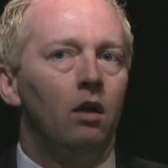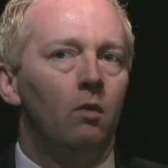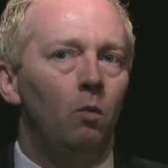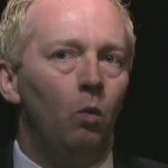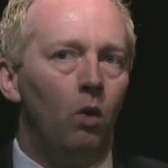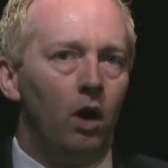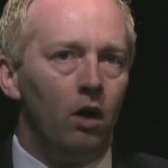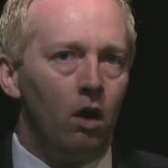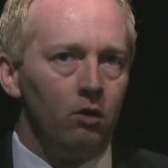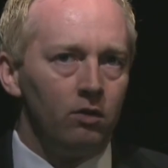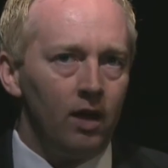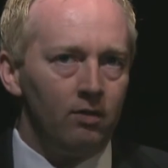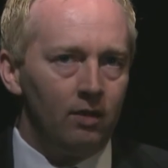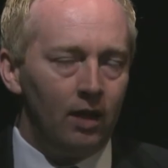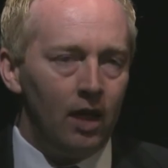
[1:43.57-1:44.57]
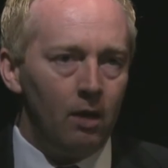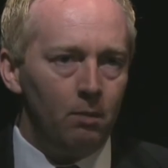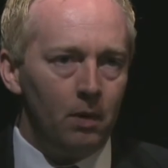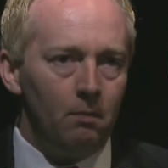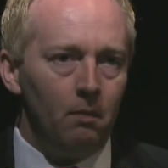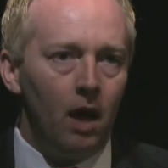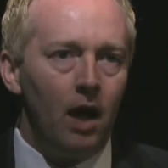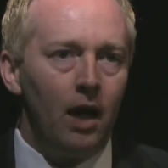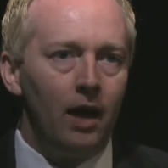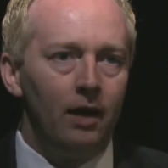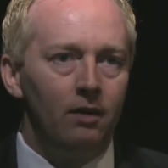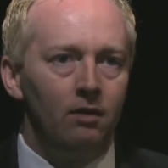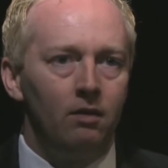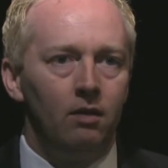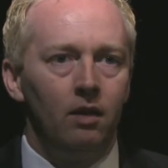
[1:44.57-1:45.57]
one also has to keep in
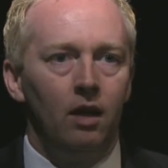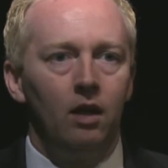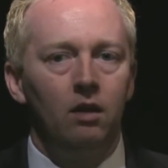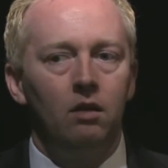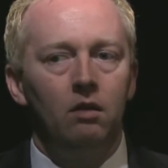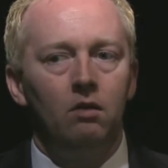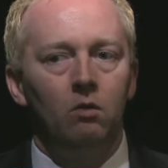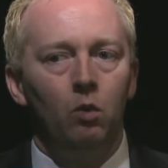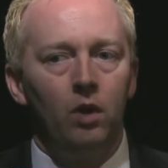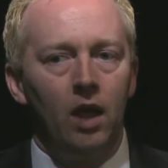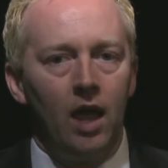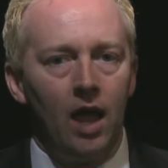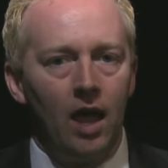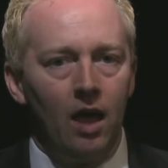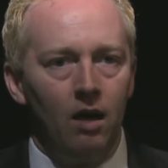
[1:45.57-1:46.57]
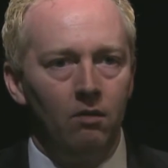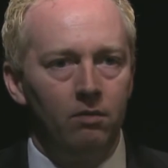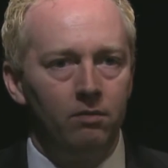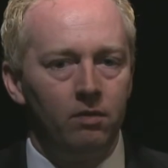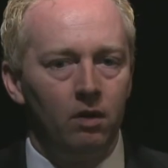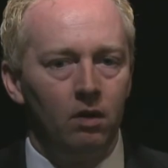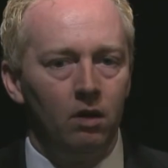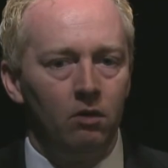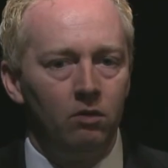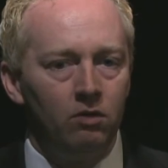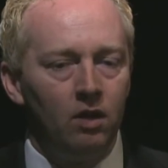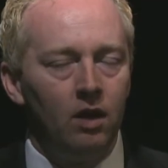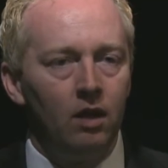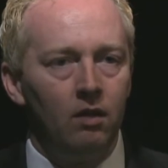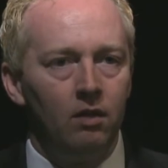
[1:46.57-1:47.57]
mind that we have a
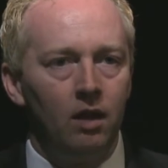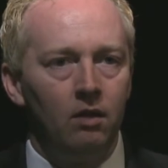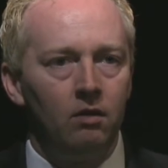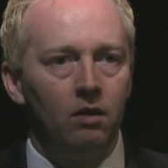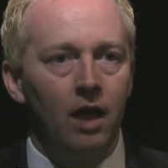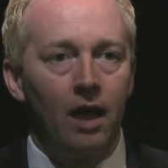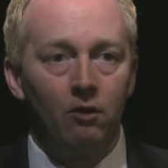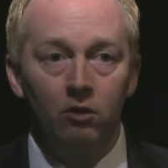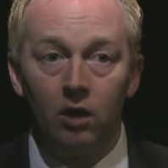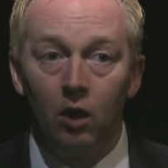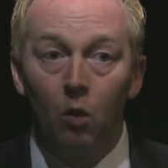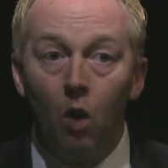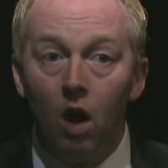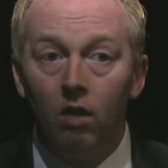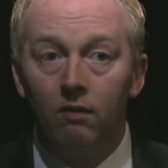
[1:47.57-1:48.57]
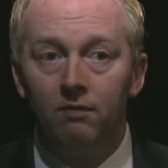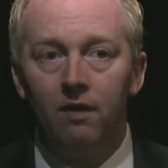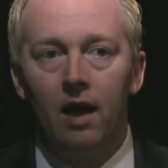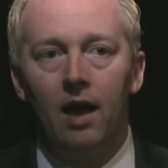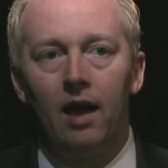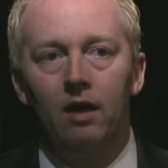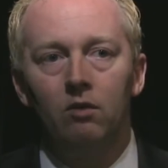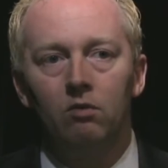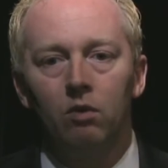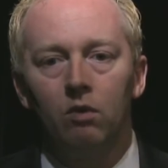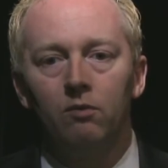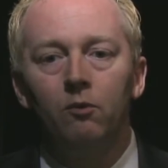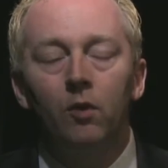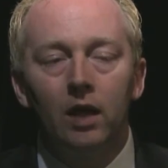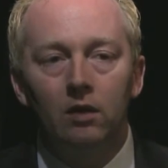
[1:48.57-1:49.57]
city that actually qualifies for
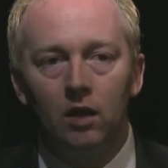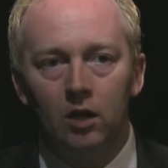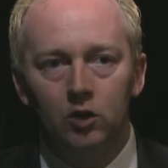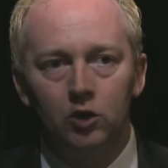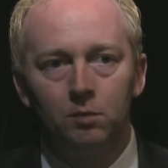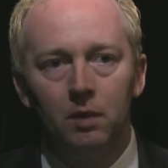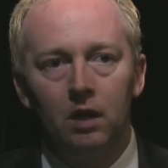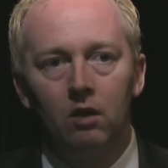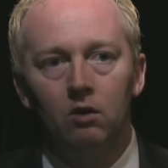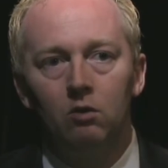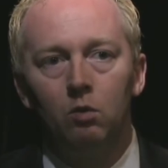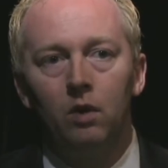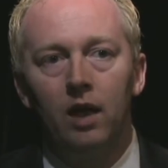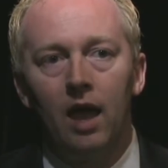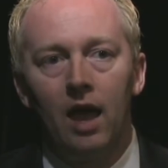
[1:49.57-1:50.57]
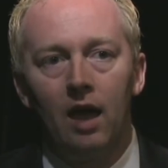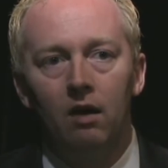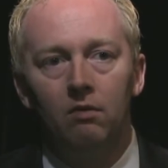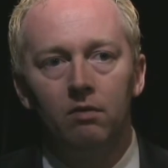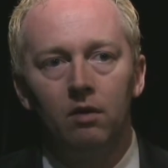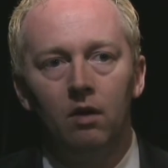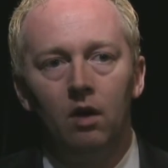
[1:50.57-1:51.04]
free lunch because we have